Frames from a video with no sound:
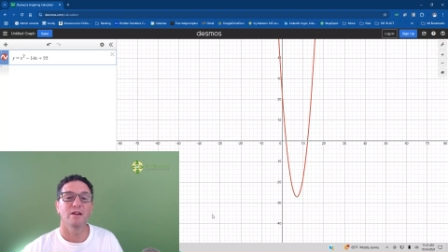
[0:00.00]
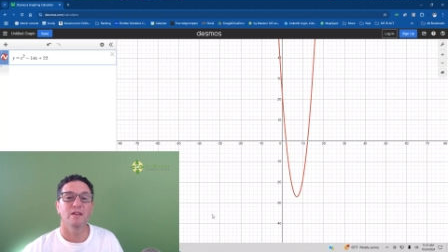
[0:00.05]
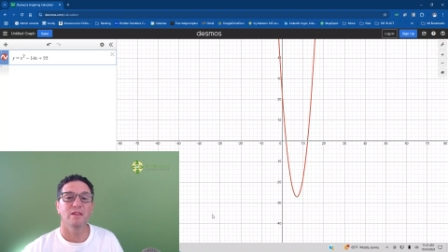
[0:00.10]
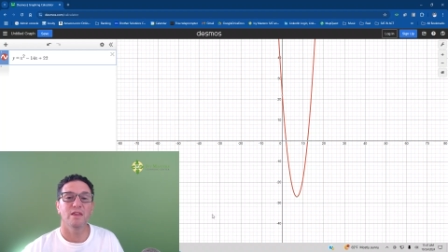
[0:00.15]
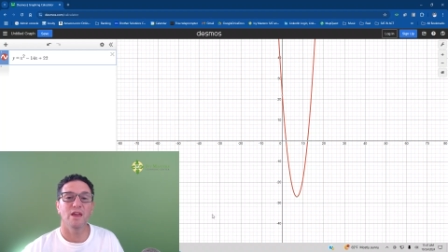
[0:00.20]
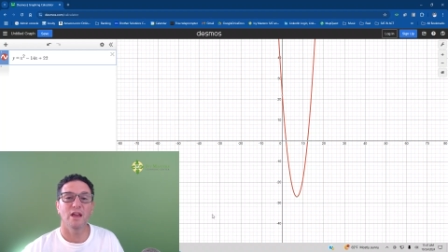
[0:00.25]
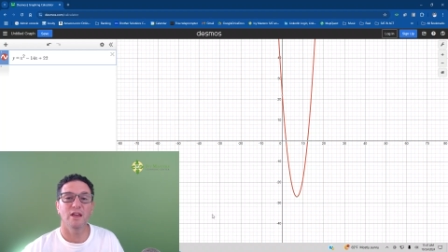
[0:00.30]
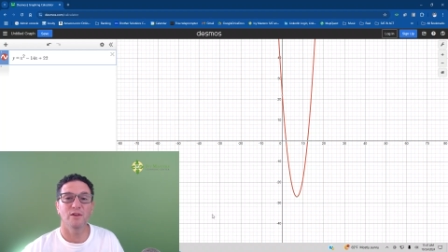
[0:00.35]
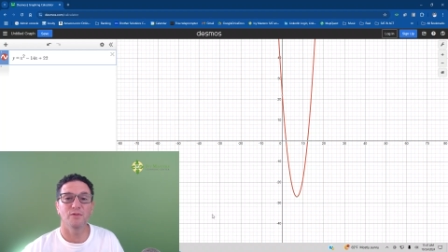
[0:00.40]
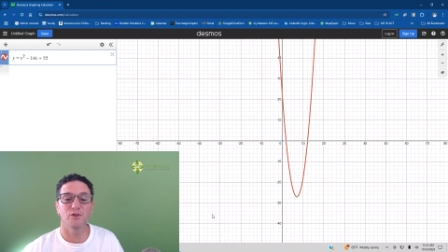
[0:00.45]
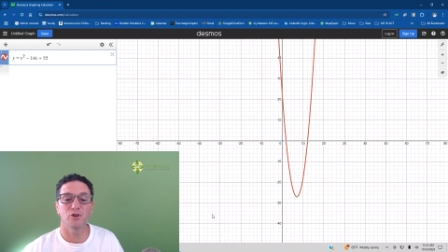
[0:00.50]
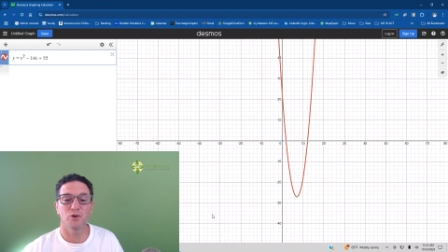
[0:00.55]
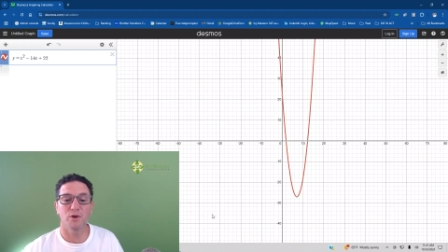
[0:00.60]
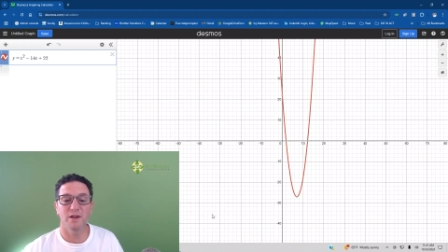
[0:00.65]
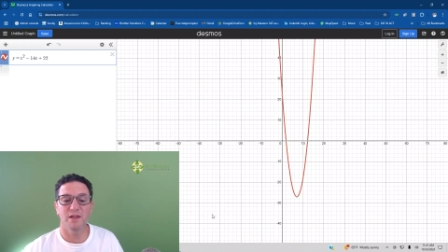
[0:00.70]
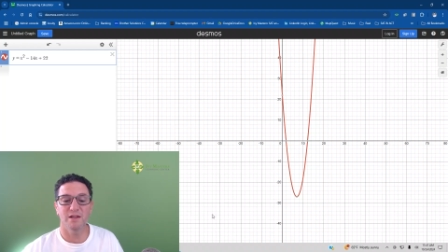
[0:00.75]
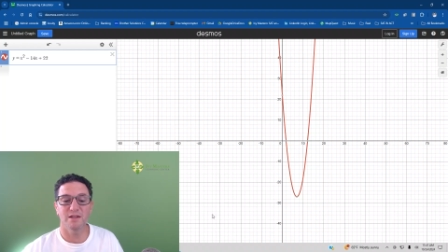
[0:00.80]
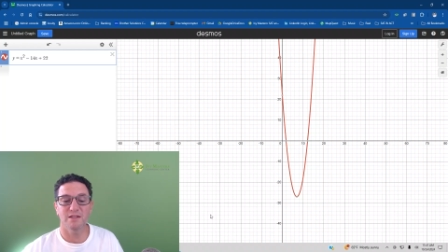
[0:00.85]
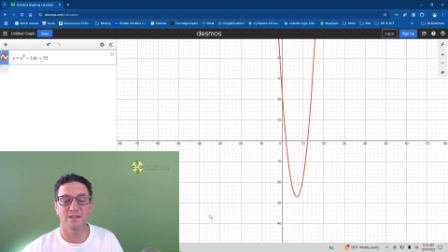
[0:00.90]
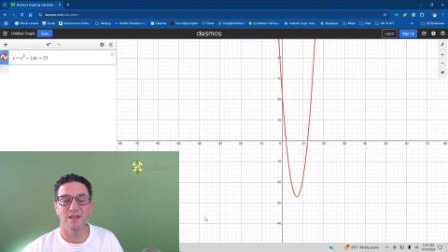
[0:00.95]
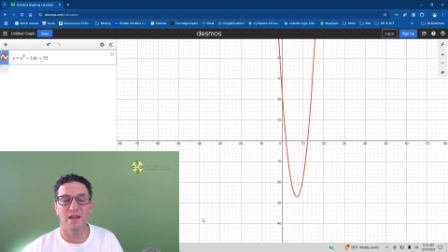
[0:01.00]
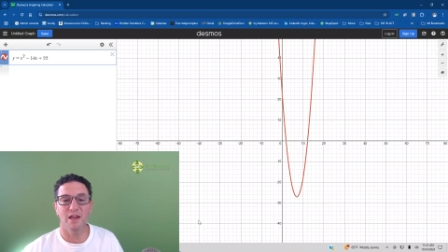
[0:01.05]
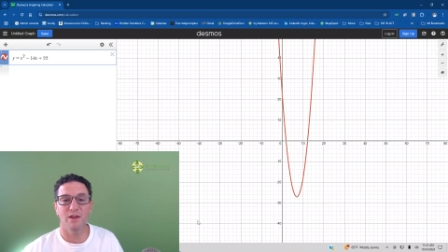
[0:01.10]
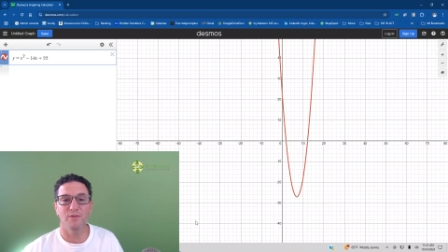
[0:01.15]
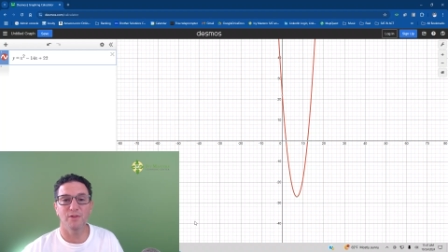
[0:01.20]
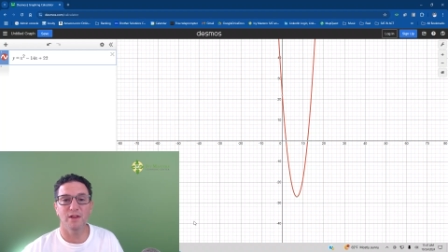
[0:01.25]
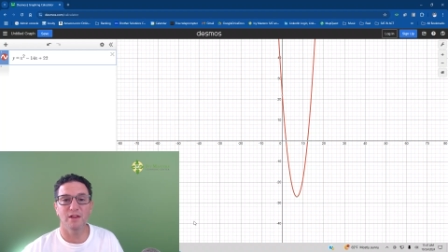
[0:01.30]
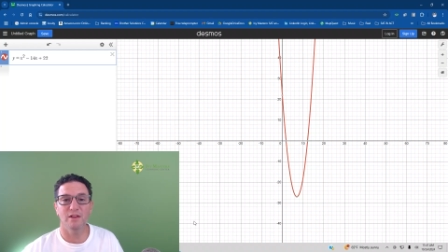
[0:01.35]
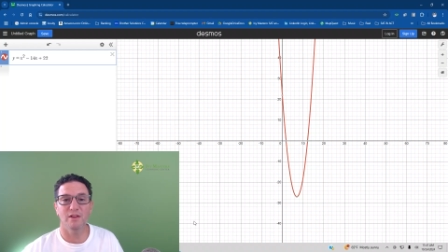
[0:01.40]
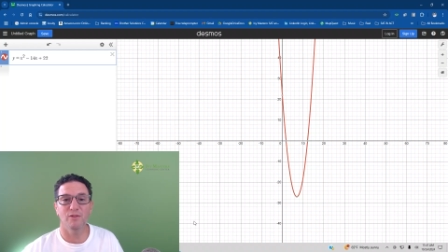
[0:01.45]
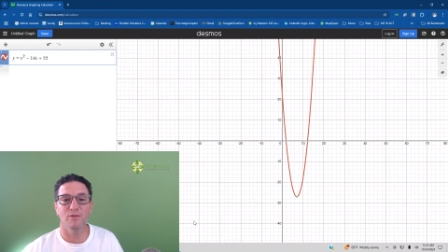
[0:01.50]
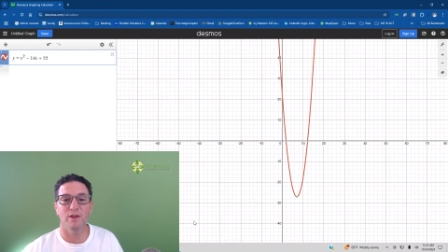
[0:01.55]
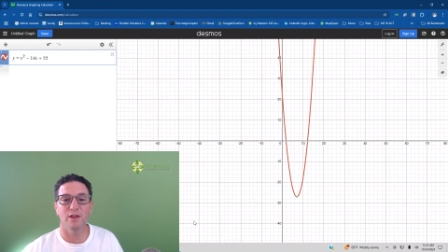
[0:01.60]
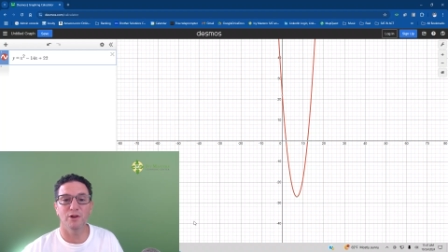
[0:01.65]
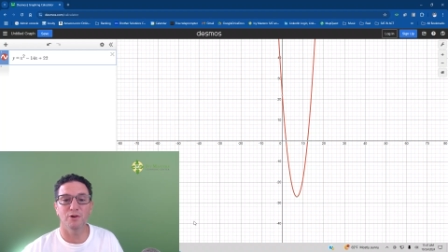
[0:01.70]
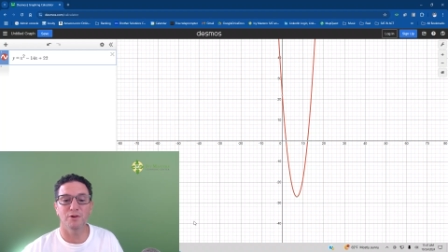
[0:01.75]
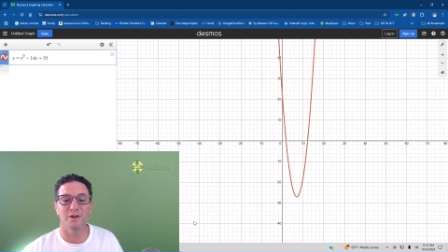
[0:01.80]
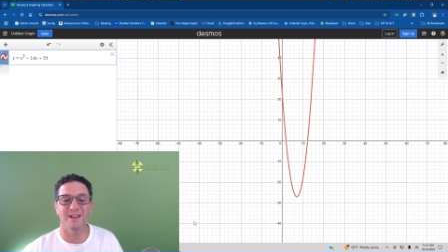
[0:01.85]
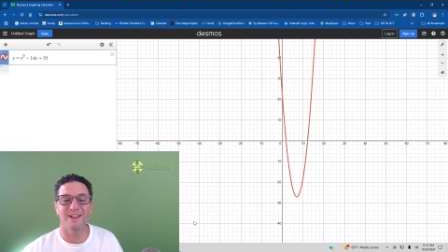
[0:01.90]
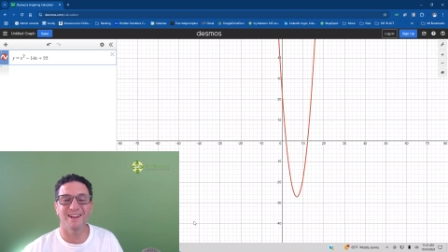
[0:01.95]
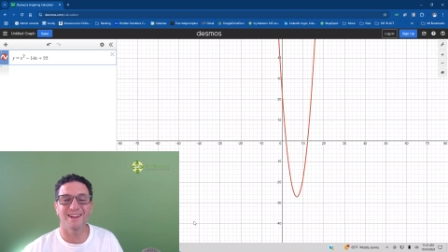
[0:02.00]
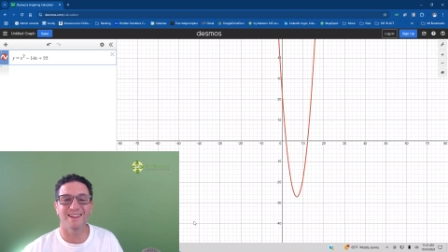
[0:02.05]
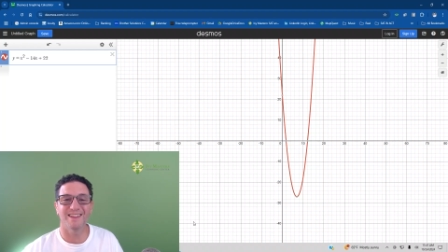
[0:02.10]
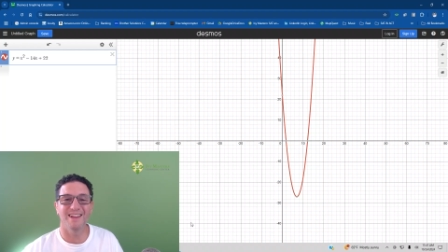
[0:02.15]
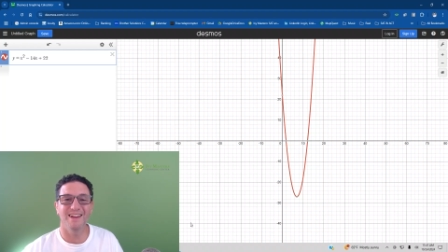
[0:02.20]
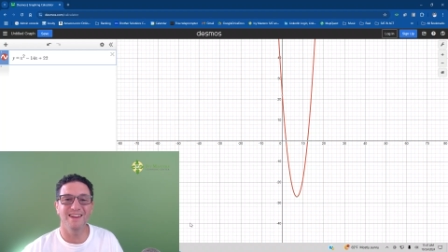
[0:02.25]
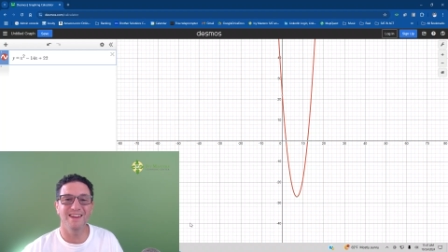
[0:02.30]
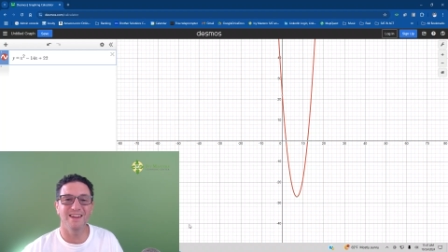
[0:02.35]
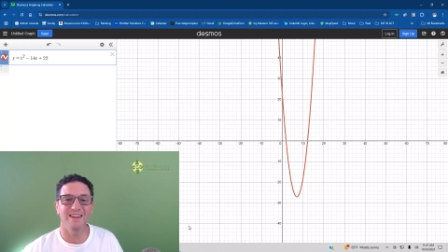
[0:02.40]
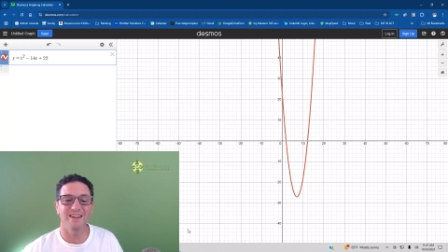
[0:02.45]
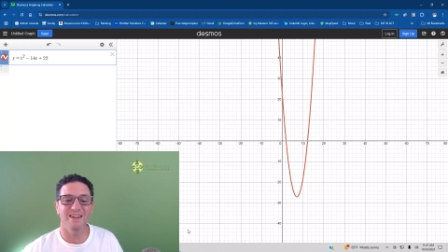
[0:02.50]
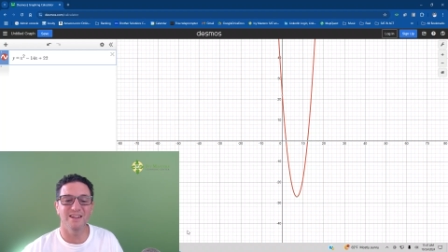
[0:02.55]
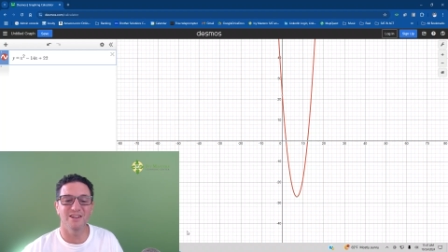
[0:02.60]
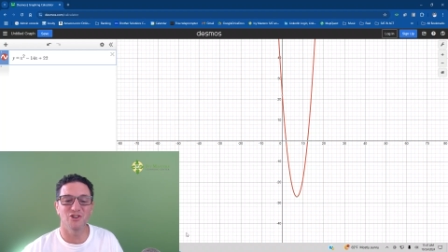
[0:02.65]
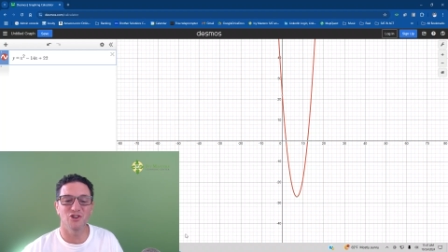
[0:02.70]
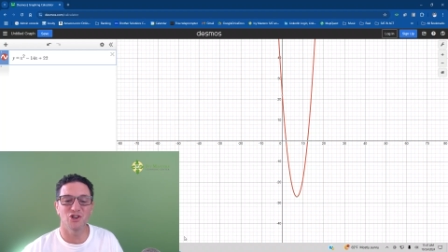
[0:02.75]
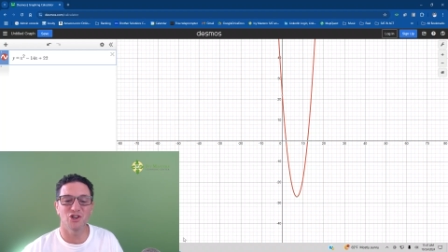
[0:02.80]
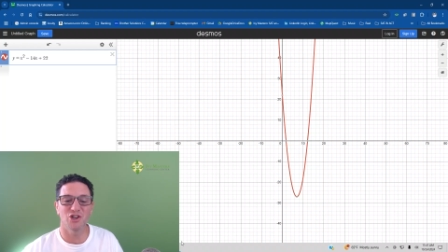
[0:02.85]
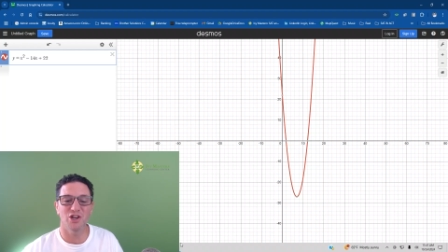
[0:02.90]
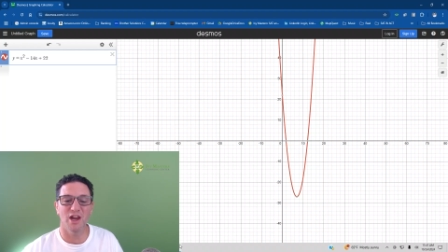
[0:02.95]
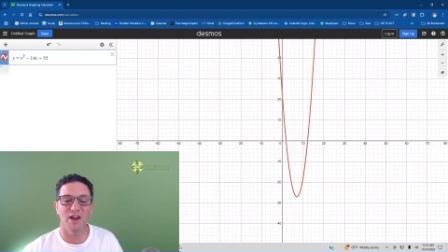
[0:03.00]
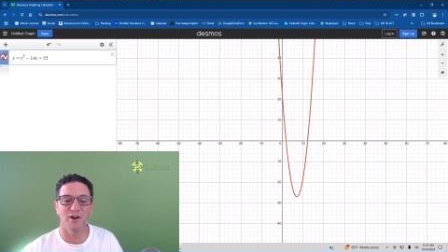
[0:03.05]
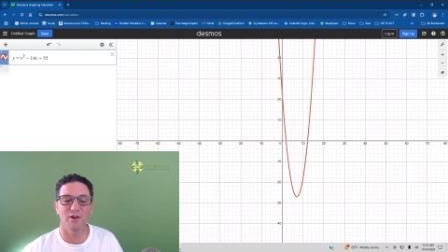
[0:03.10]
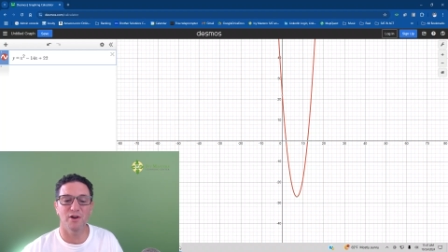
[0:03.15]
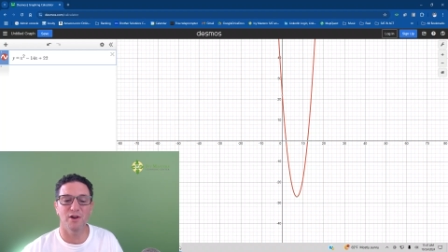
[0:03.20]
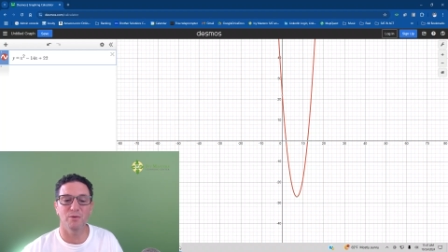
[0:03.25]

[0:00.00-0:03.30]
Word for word: Thank you for joining us today. If you like this video, click like. You can share it